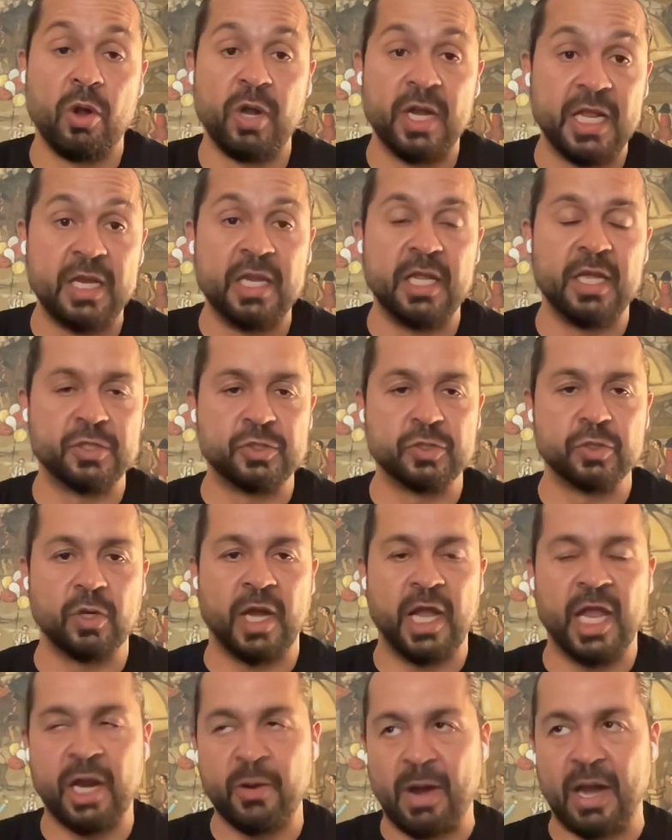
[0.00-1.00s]
needing to
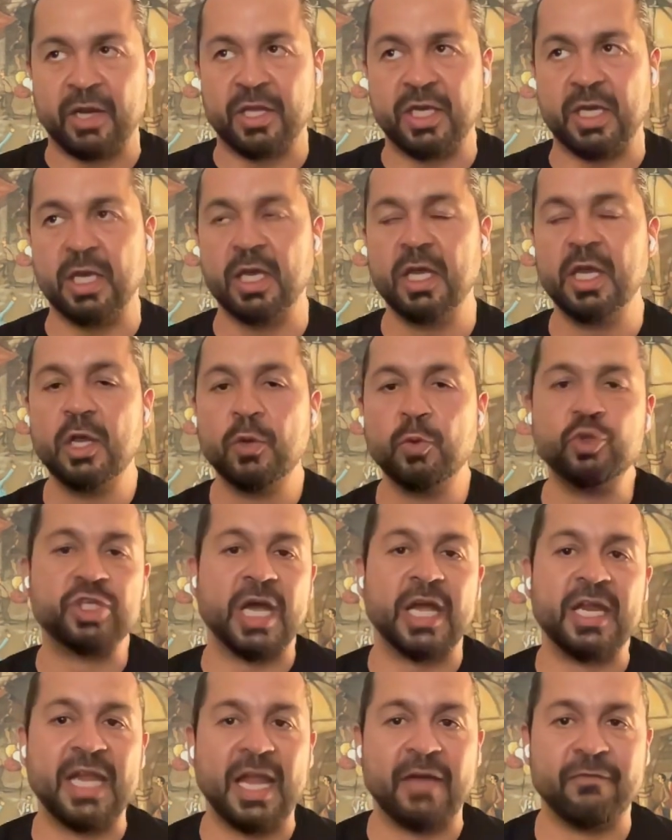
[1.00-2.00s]
hierarchy, which
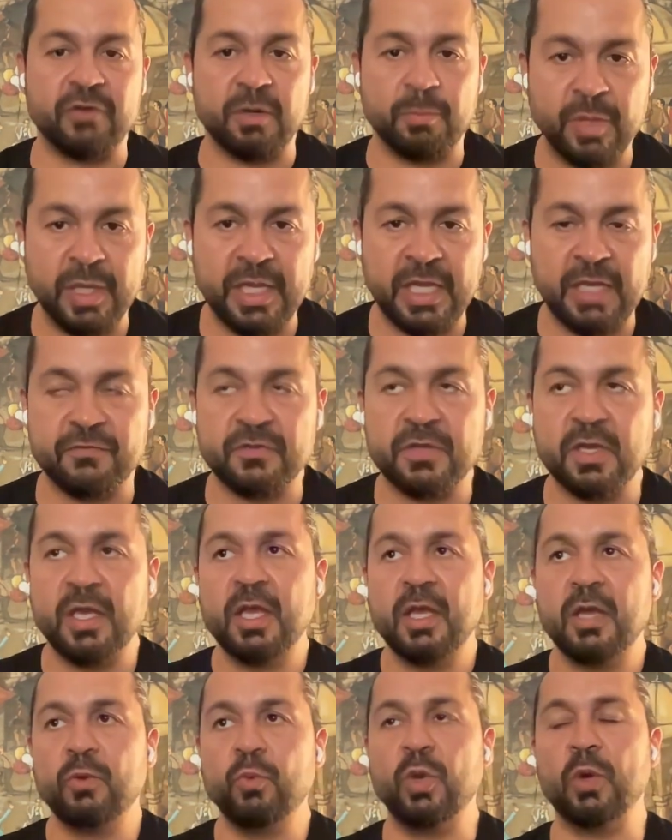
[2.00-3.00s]
I never believed.
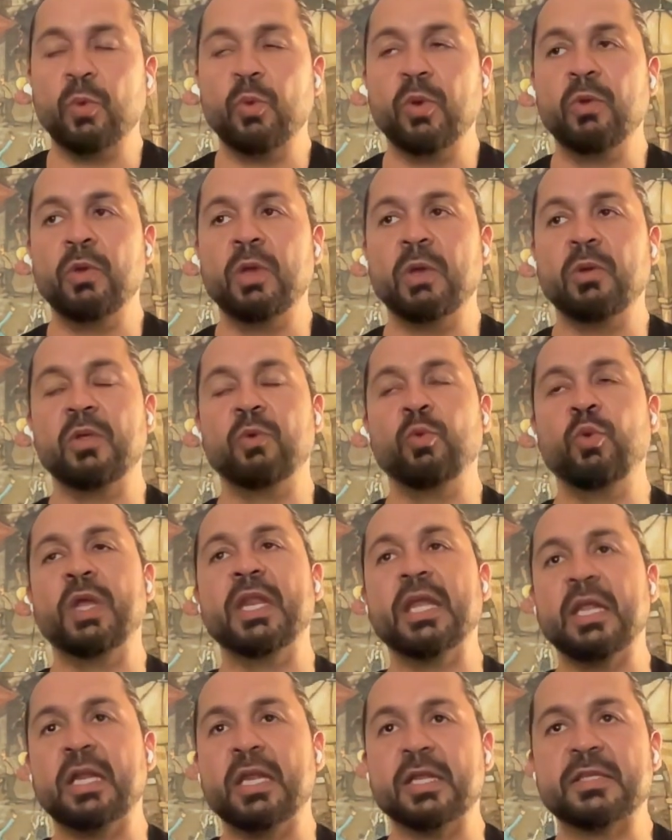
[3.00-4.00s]
We
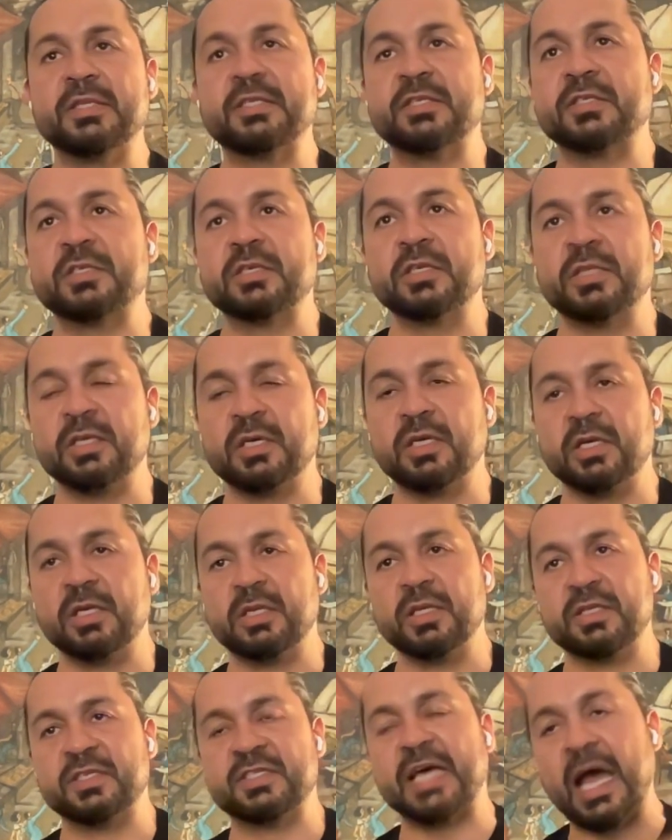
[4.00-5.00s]
needed
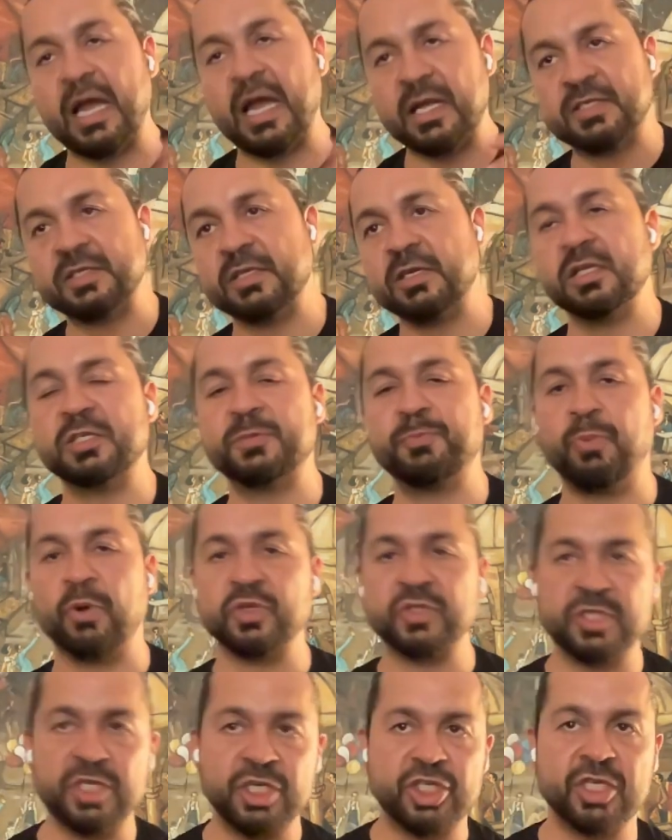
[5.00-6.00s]
the titles,
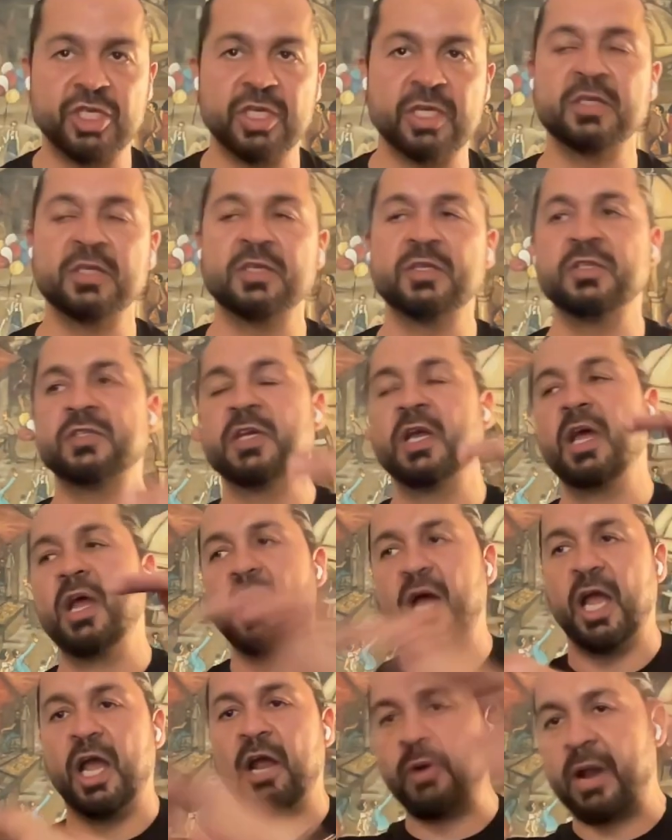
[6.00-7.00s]
positions,
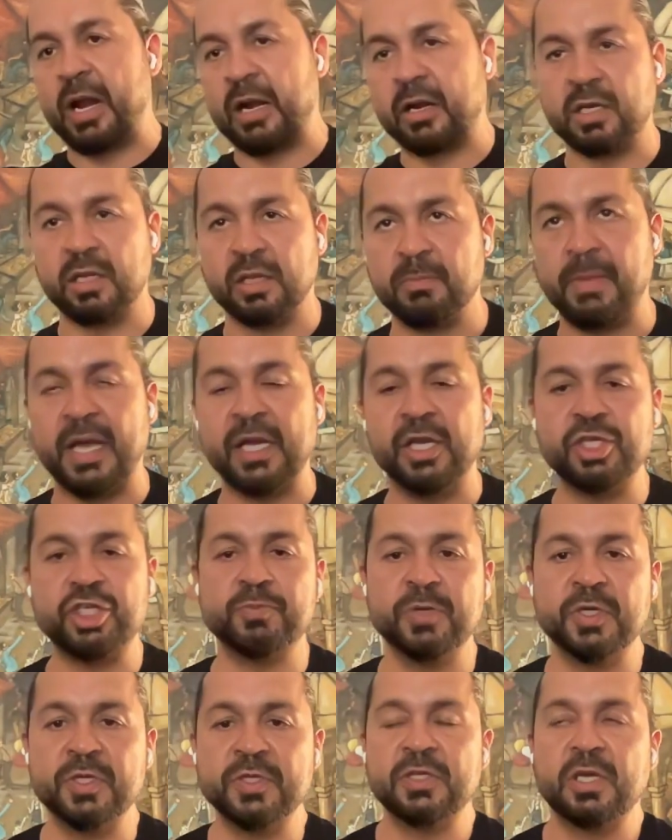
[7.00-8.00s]
hierarchical
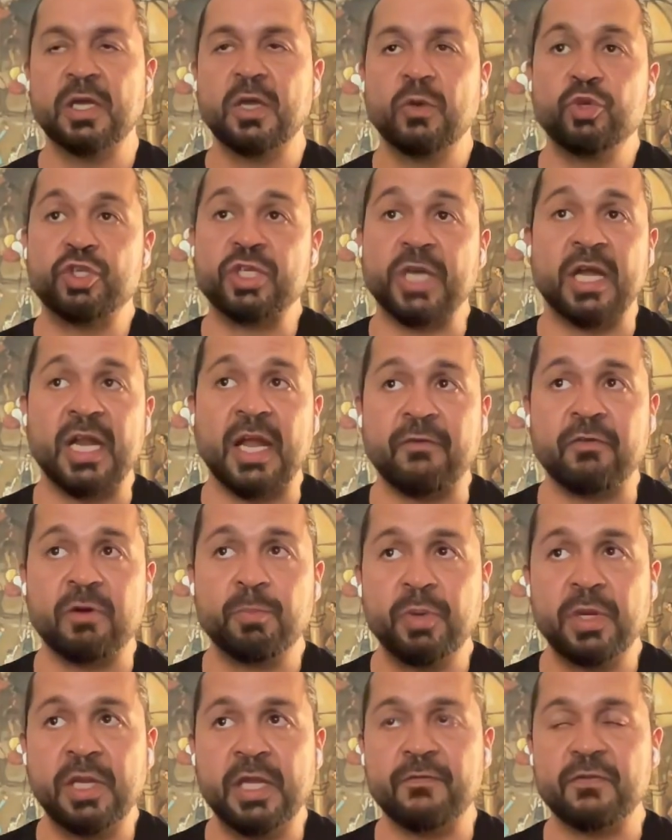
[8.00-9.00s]
management, which I never
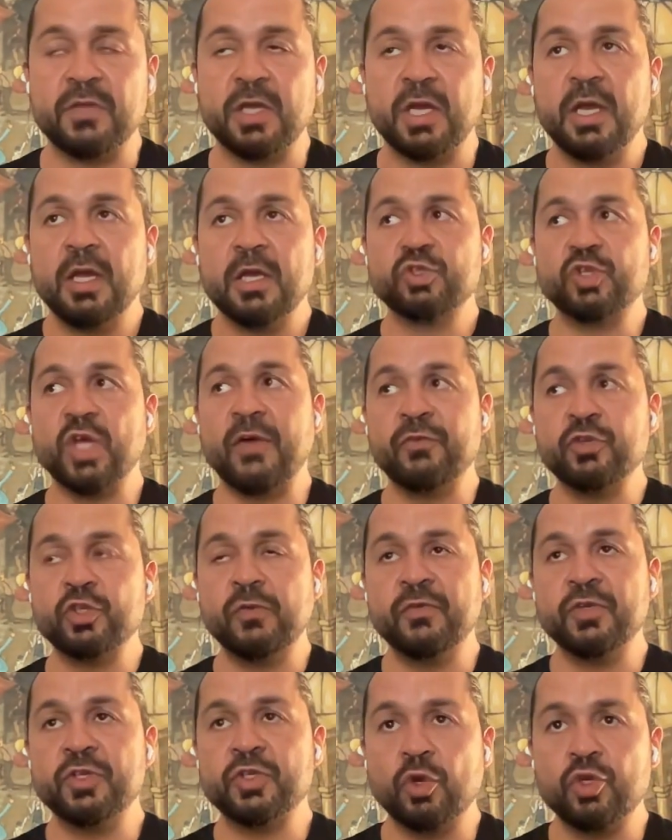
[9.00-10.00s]
believed. So I was
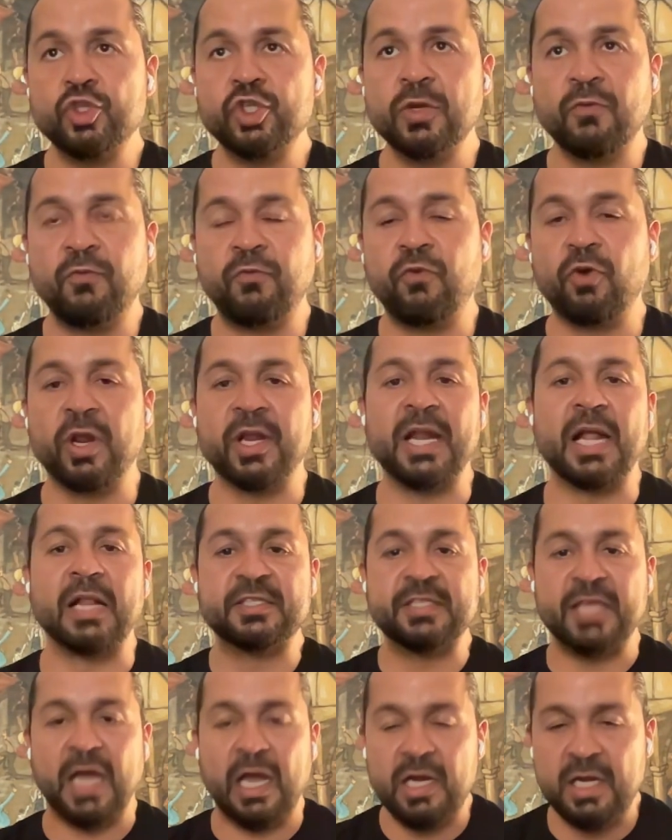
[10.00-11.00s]
always searching for an
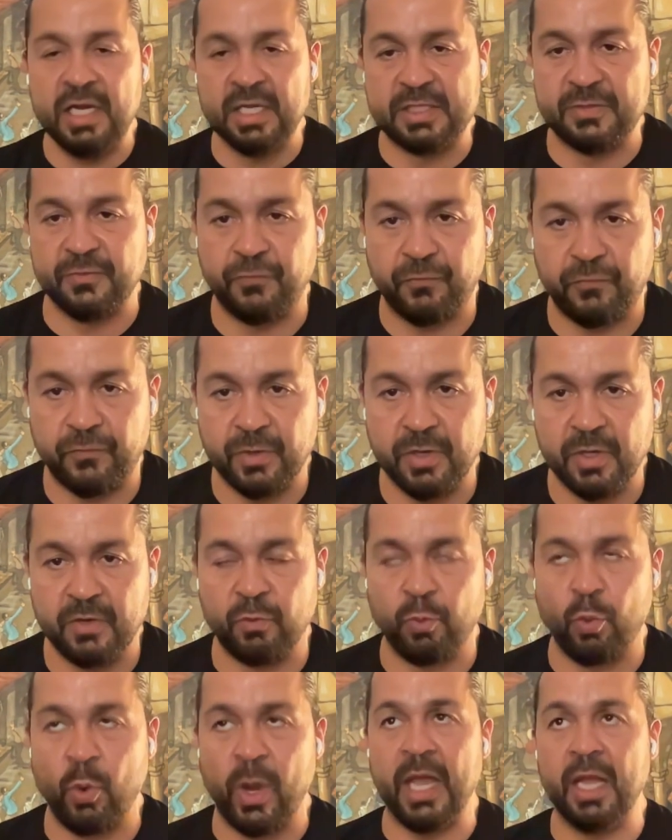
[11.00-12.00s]
alternative
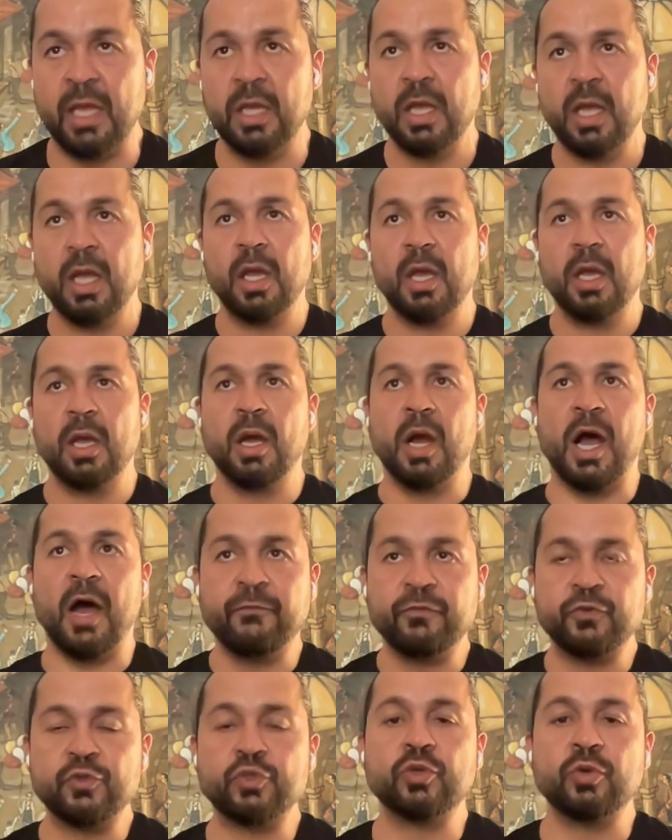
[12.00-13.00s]
way
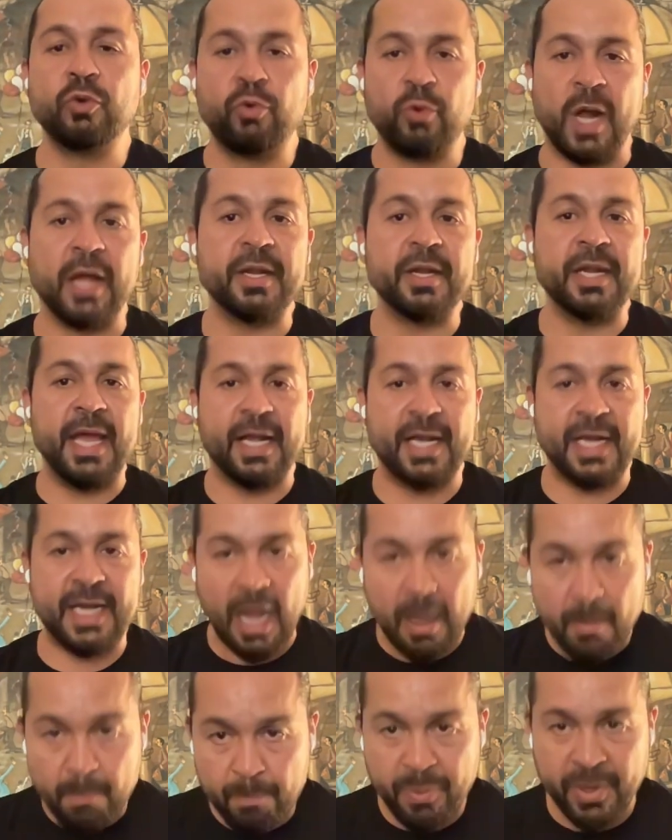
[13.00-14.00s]
how to run a
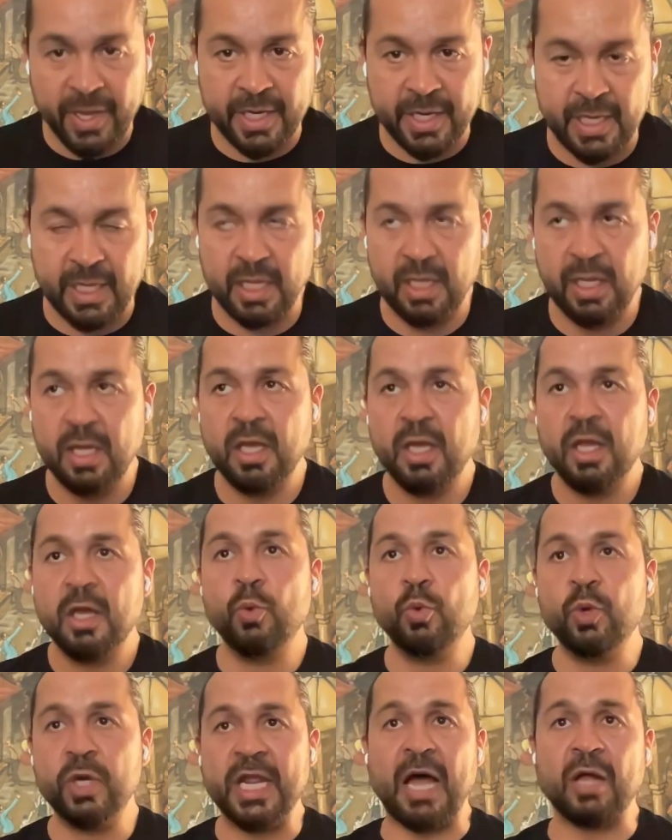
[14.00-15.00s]
company
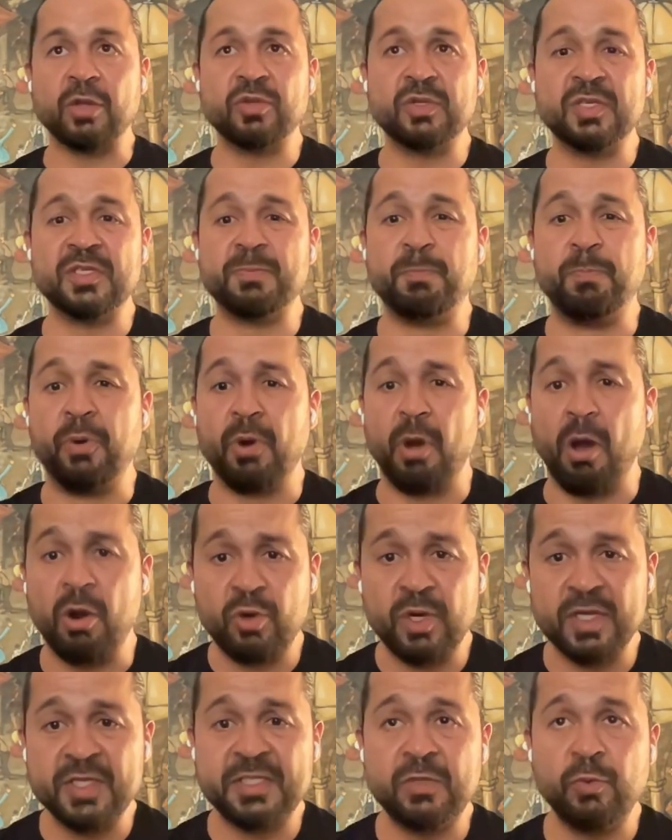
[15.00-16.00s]
without this
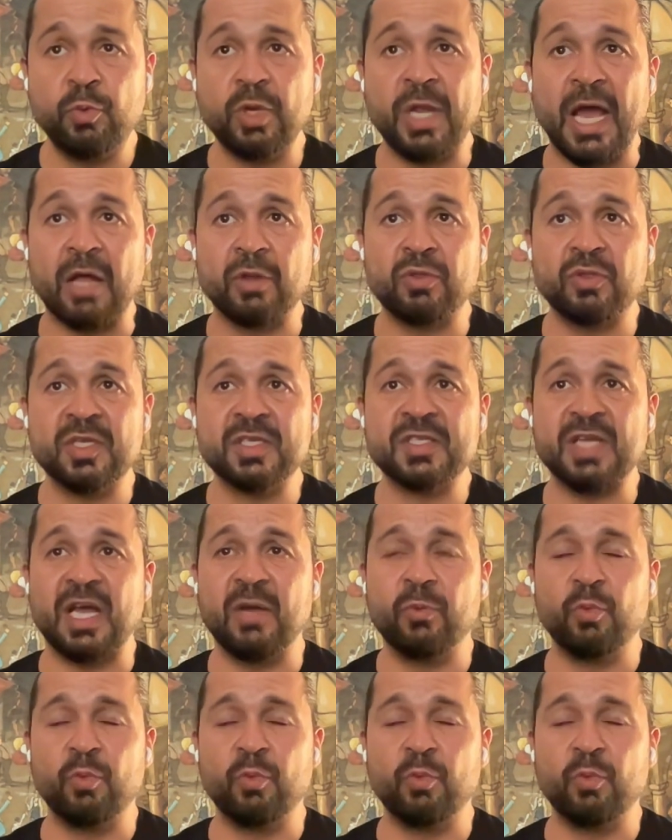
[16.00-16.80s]
bureaucracy, without this